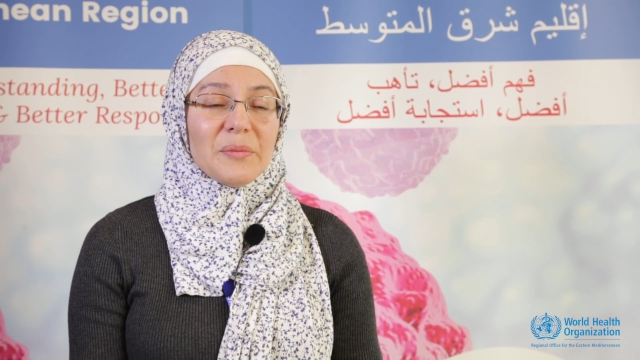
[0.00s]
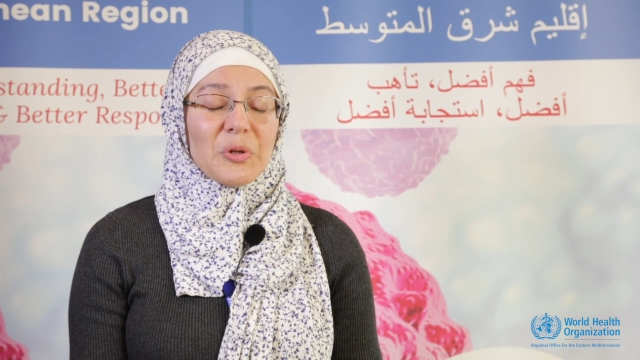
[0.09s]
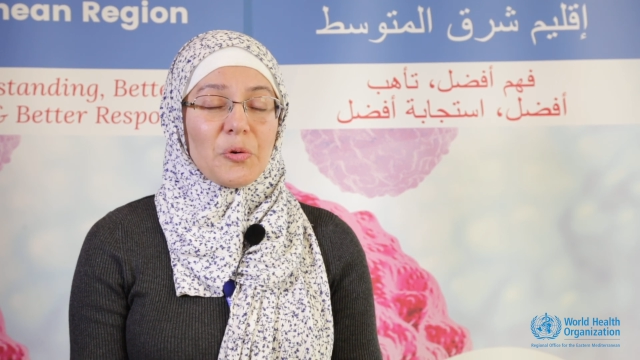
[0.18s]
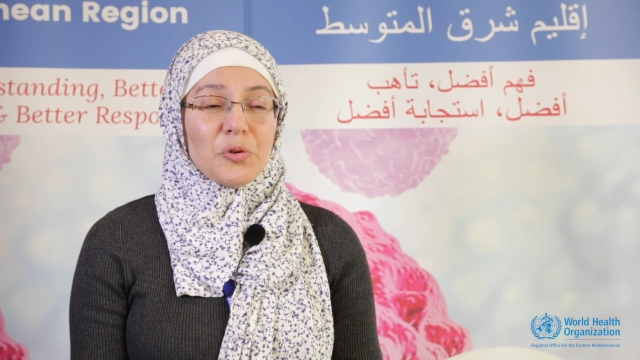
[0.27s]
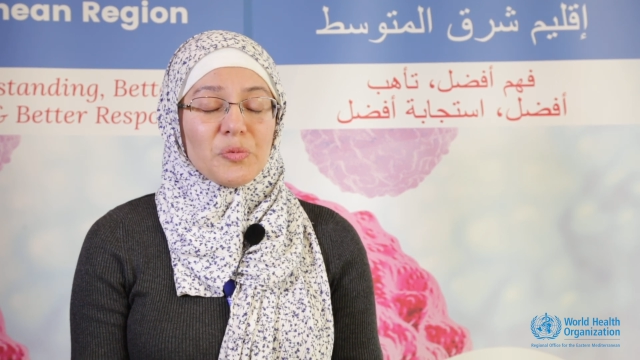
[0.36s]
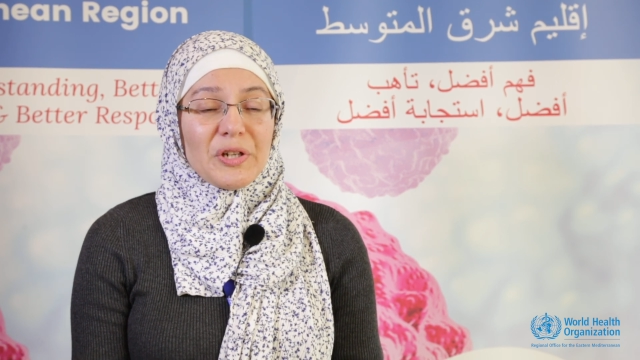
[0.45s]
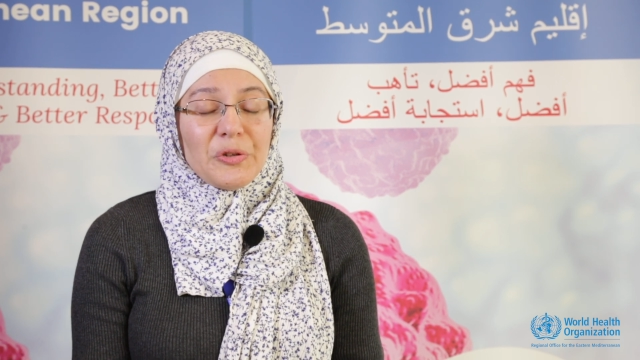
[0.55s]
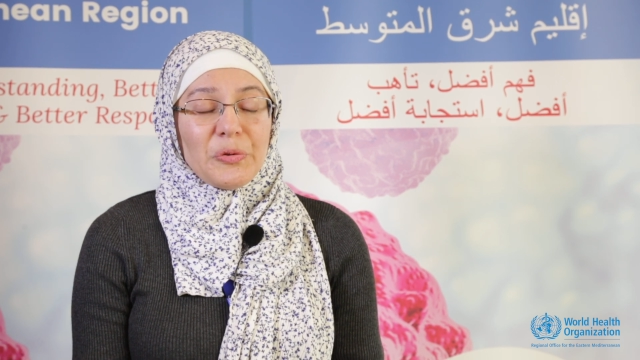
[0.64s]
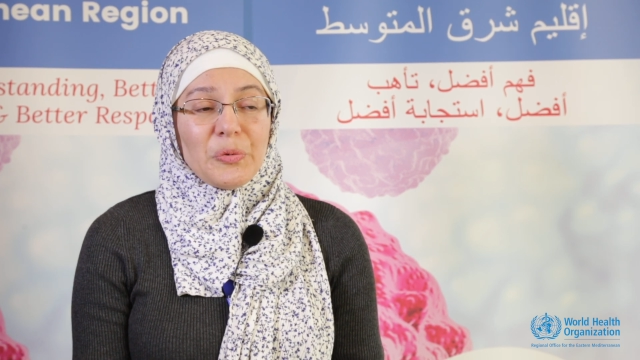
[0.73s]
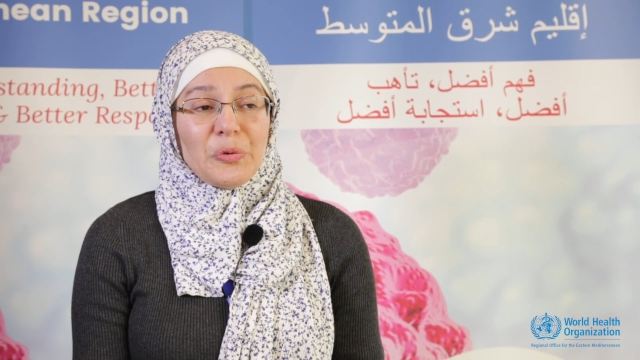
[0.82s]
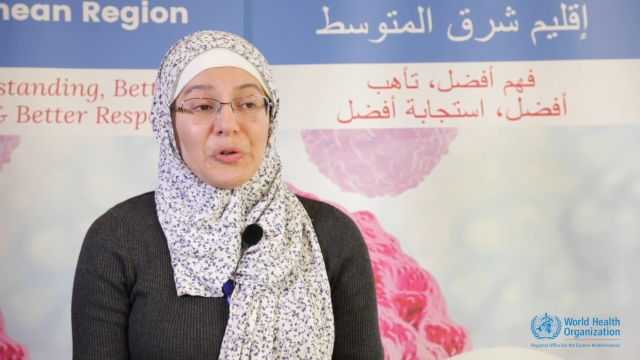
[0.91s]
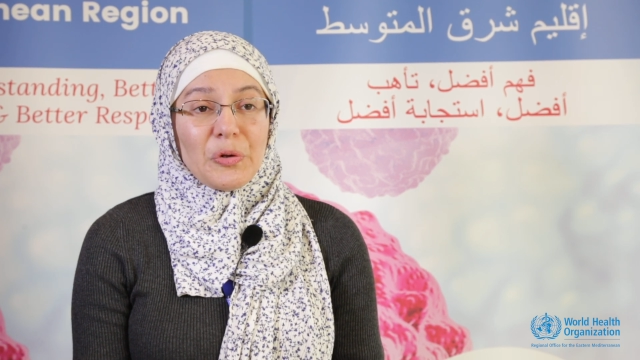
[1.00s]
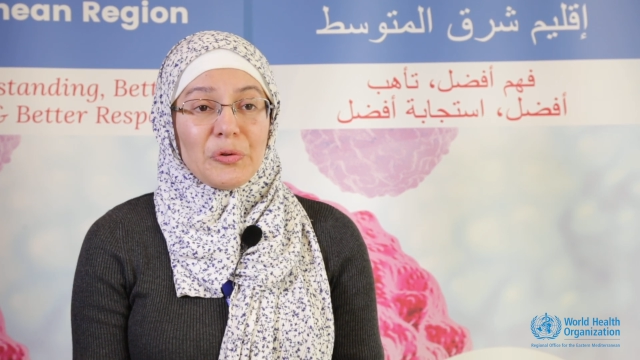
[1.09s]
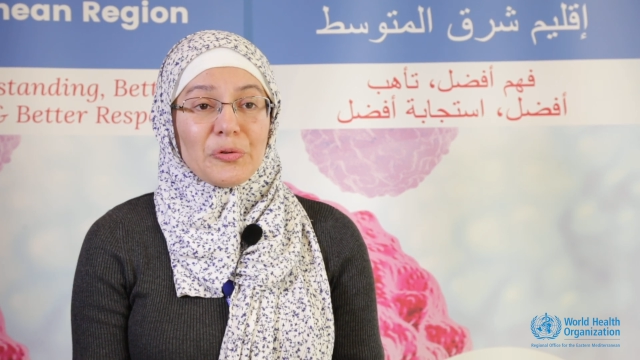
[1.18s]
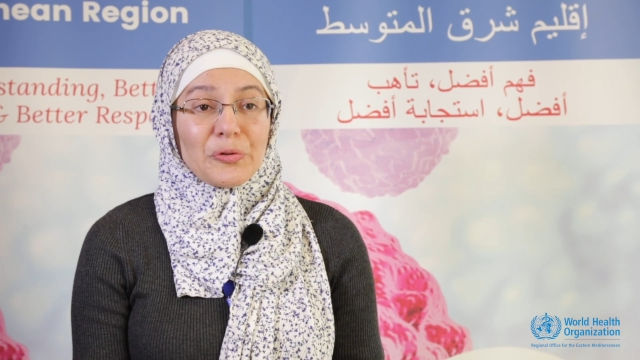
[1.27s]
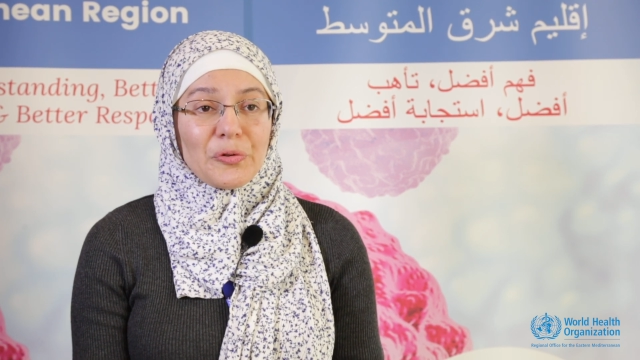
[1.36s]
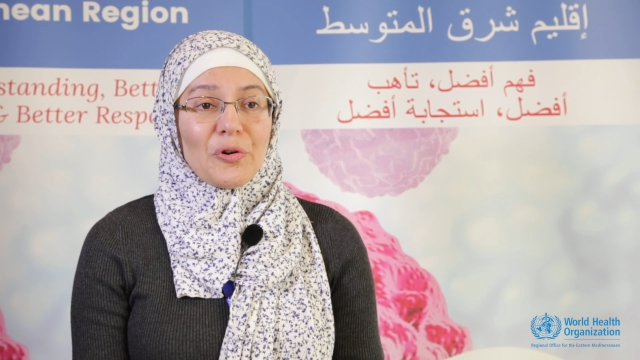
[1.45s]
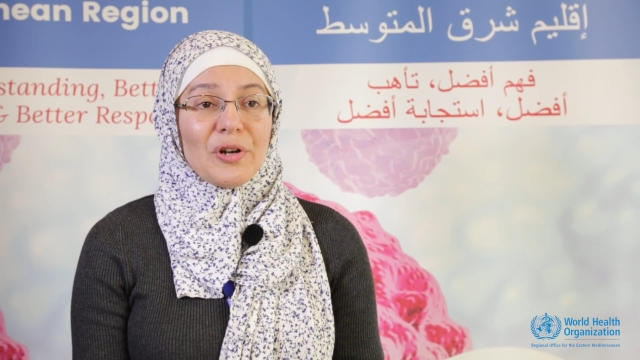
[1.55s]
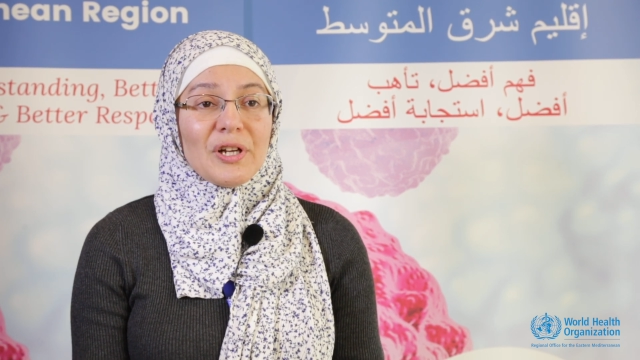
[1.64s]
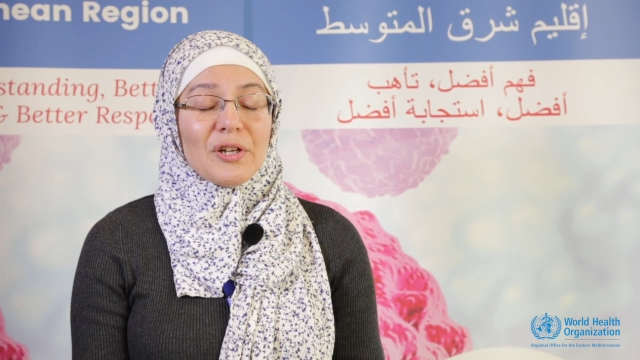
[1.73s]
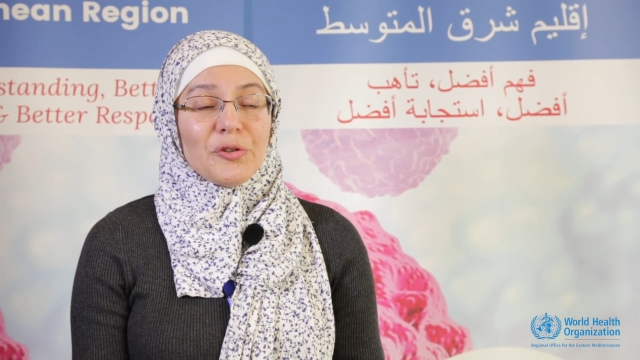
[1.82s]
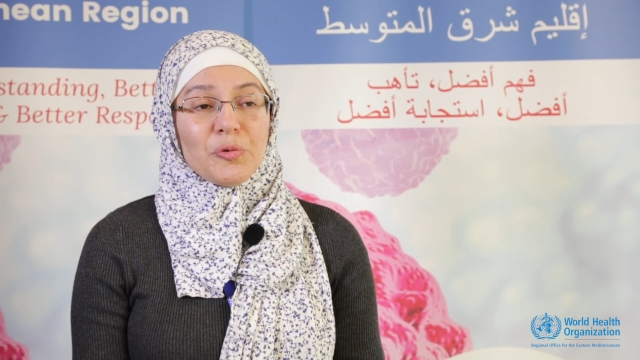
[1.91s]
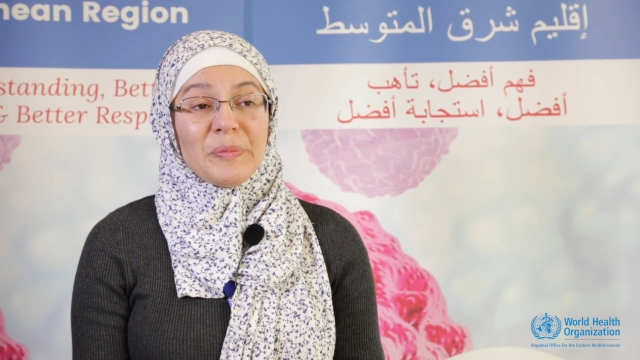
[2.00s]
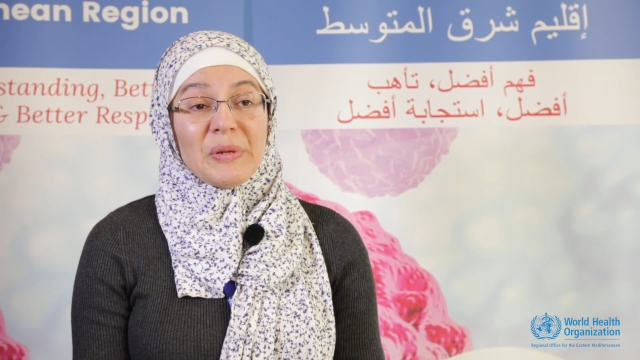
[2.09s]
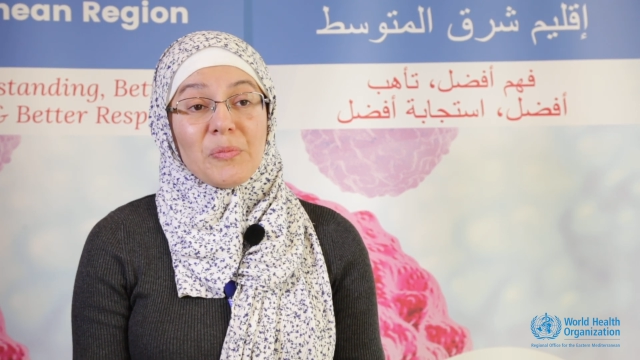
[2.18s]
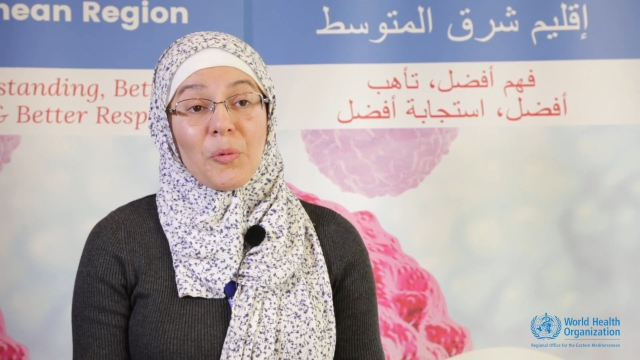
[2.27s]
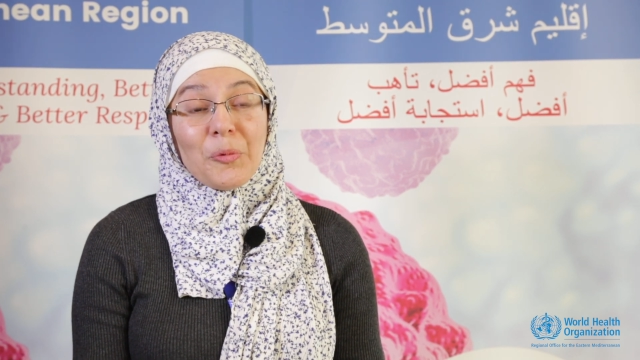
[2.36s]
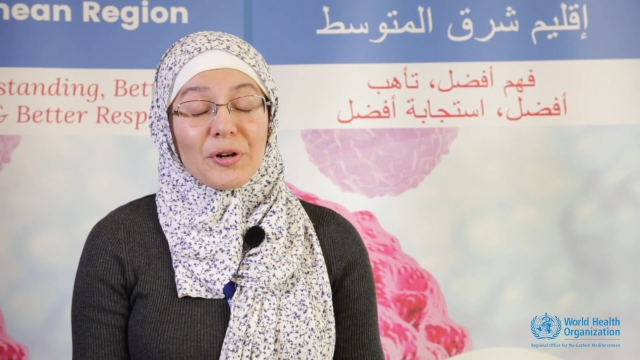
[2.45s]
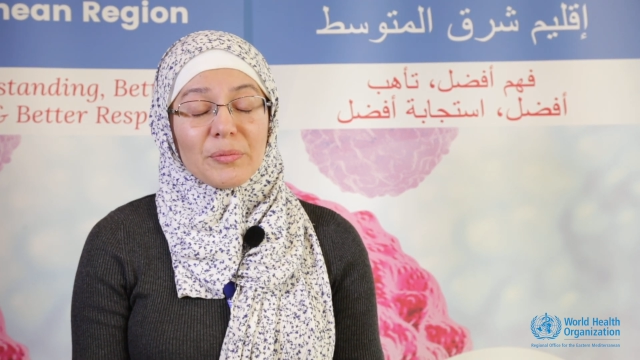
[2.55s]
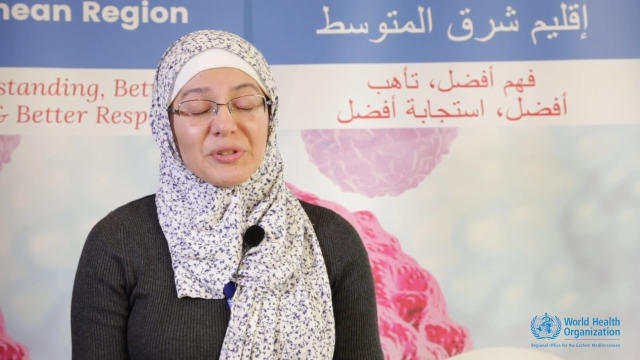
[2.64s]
because when you know your role, you will be more